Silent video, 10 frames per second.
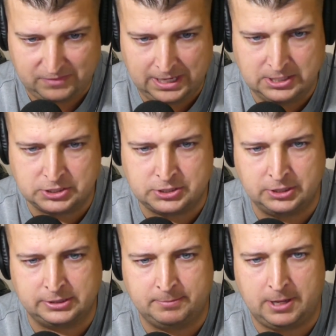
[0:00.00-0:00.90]
he just
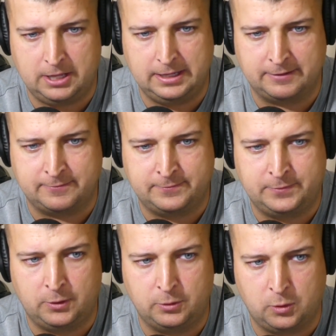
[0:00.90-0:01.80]
took the ball like
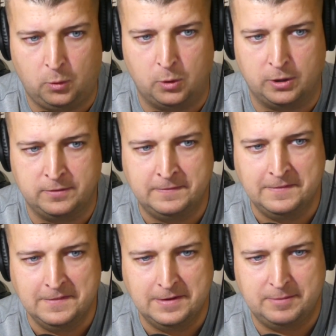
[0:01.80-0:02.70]
full court
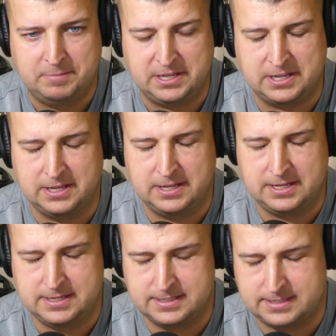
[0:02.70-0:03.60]

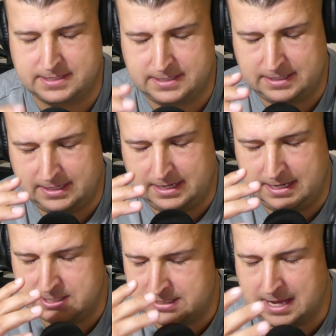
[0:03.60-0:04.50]
because
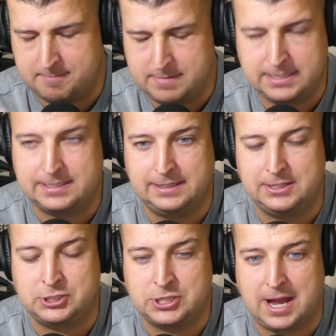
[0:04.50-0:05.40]
he just kept missing
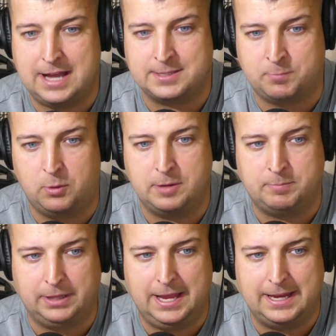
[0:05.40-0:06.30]
these shots point
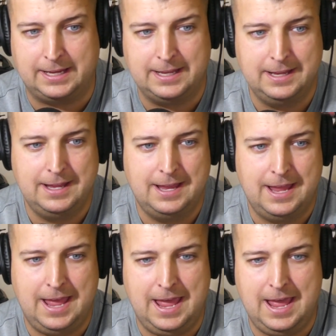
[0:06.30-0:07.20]
blank
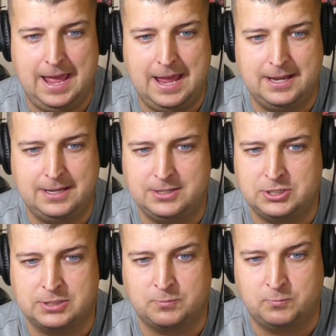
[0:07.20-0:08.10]
and
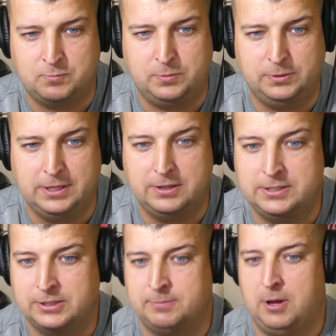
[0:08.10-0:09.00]
just literally
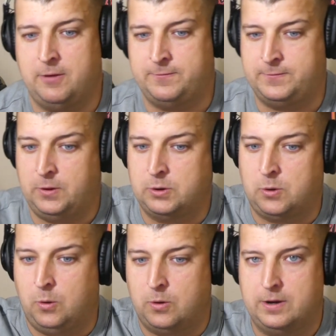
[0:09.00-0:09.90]
took the ball full
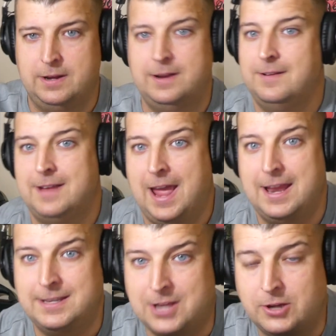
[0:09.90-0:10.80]
court
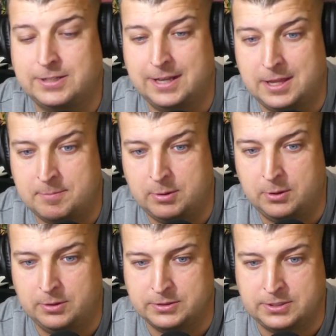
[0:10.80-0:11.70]
and dunked it on the
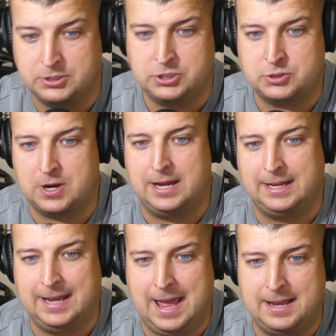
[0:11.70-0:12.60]
Bulls just to try and
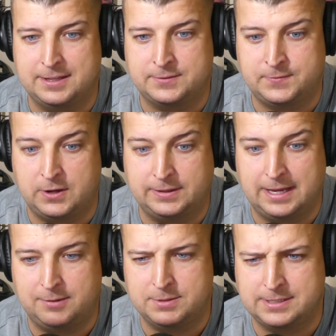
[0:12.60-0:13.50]
get out of this funk that
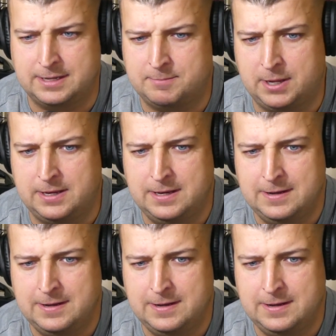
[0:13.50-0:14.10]
he was in. But